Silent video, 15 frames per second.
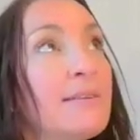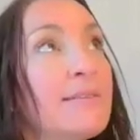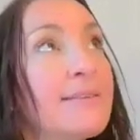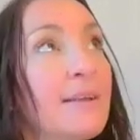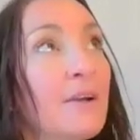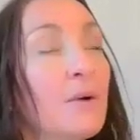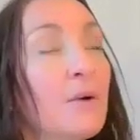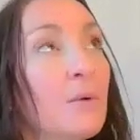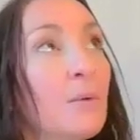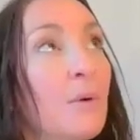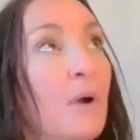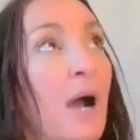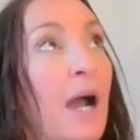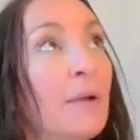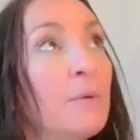
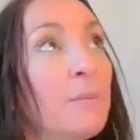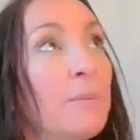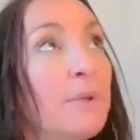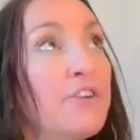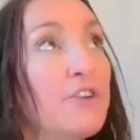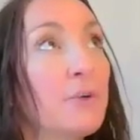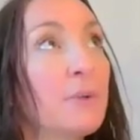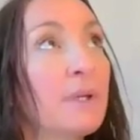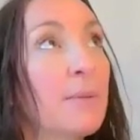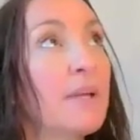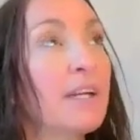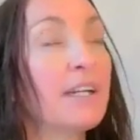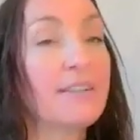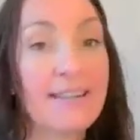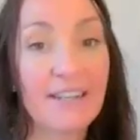So I will be doing a
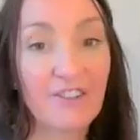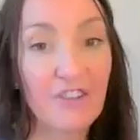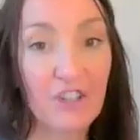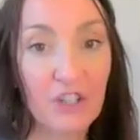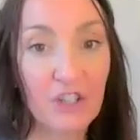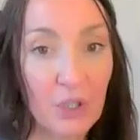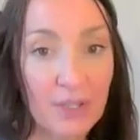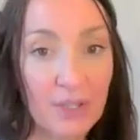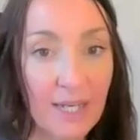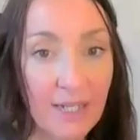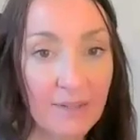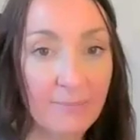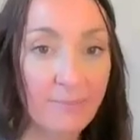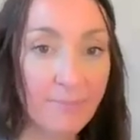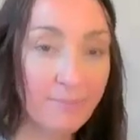meditation on
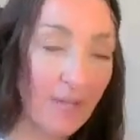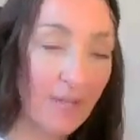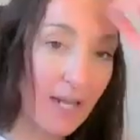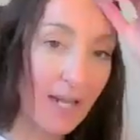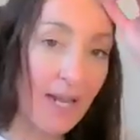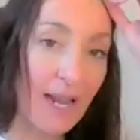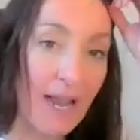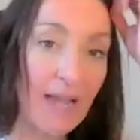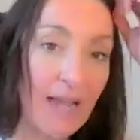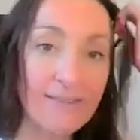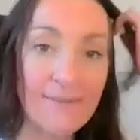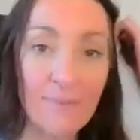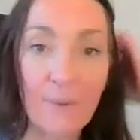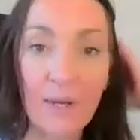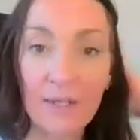that,
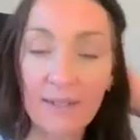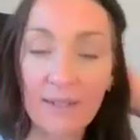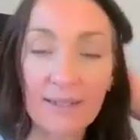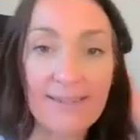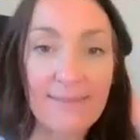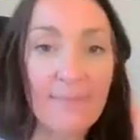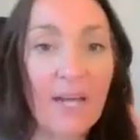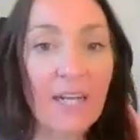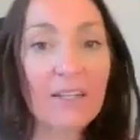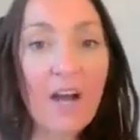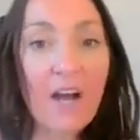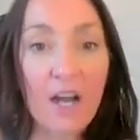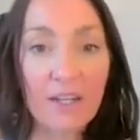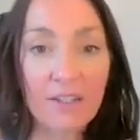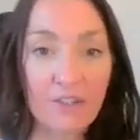as well as my
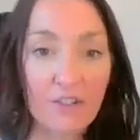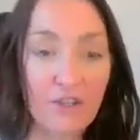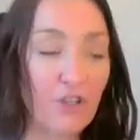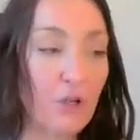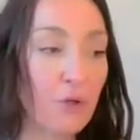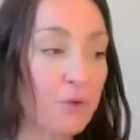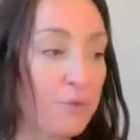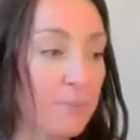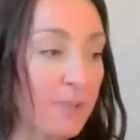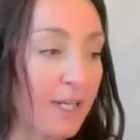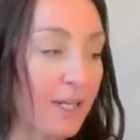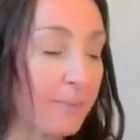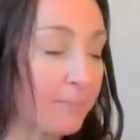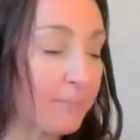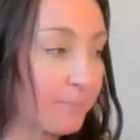guide showed
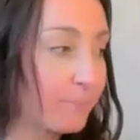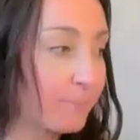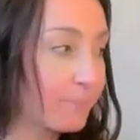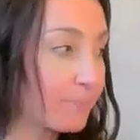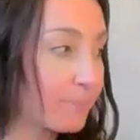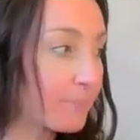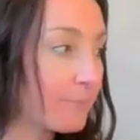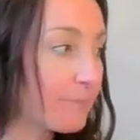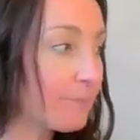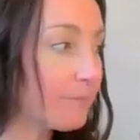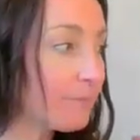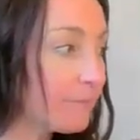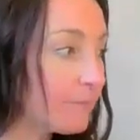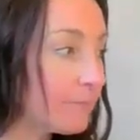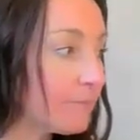me,
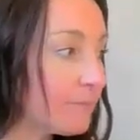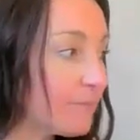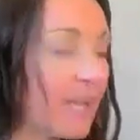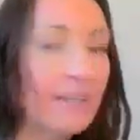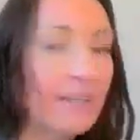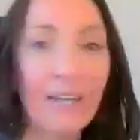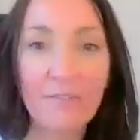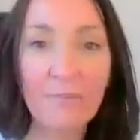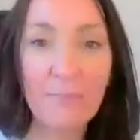and